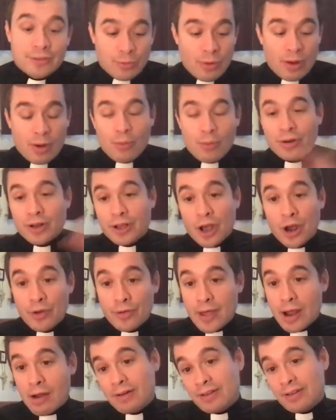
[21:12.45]
So I want to
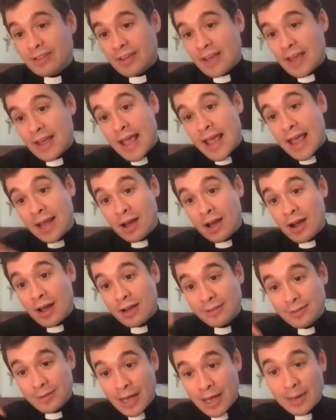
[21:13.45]
go there and say, hey
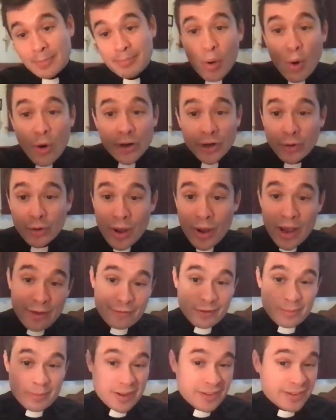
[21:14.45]
guys, and point away
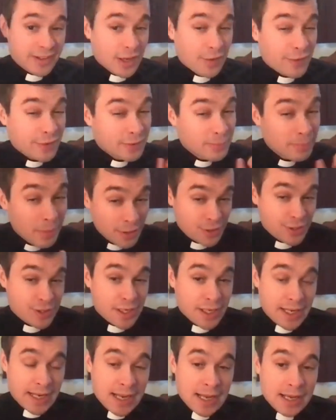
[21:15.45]
from myself as much as
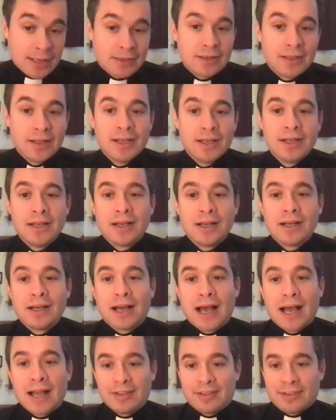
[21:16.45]
I can
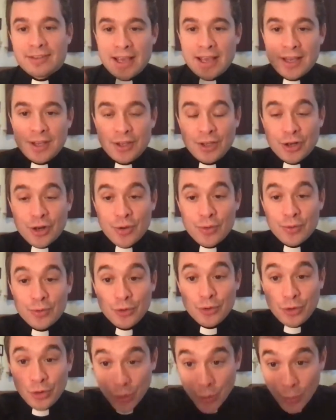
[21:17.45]
and say, you know,
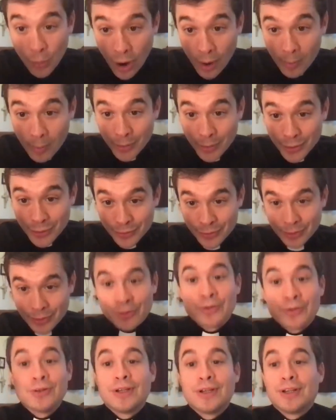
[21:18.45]
you are
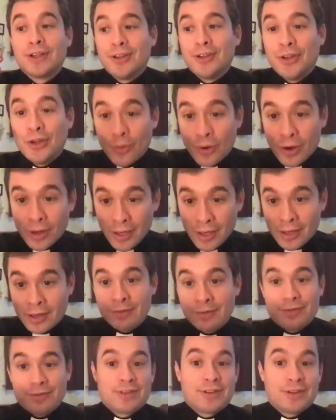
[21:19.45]
beautiful. You are
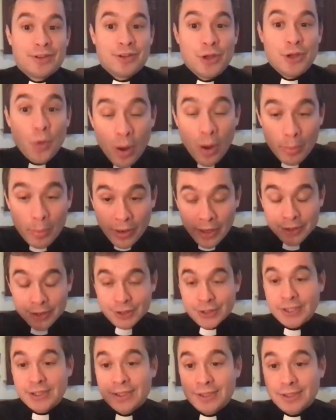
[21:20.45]
loved. You are
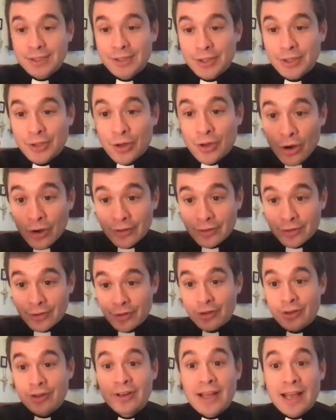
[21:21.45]
precious. God is
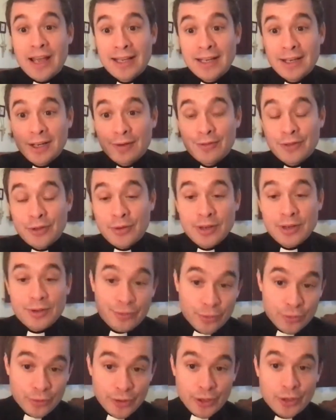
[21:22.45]
good. And he loves you and
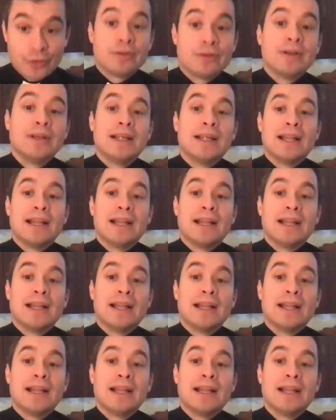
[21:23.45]
he's for you.